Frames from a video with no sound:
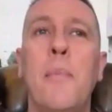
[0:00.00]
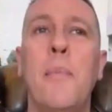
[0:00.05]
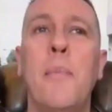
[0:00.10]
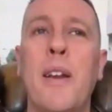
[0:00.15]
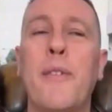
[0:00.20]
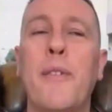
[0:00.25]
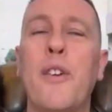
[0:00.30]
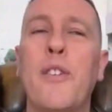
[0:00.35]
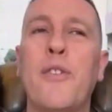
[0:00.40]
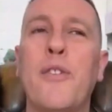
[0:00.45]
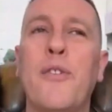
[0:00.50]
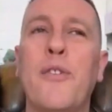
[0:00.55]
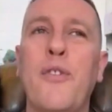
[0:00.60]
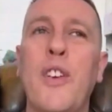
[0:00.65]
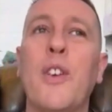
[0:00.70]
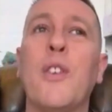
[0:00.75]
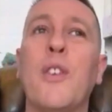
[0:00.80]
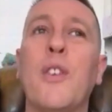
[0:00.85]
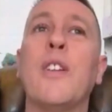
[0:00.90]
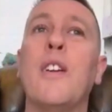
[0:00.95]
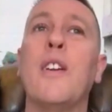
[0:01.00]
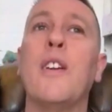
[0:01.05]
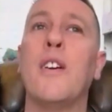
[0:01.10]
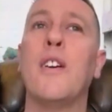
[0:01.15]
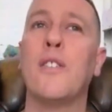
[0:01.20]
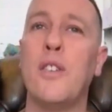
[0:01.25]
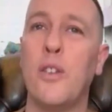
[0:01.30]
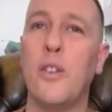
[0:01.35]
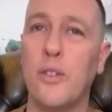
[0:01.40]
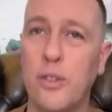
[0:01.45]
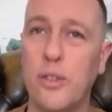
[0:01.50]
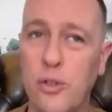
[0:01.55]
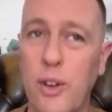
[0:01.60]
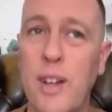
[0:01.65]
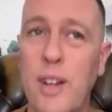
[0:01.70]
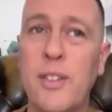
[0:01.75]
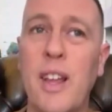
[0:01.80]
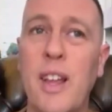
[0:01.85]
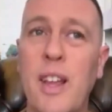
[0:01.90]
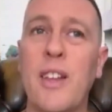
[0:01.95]
but if you feel that you're
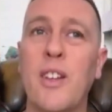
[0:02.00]
stressed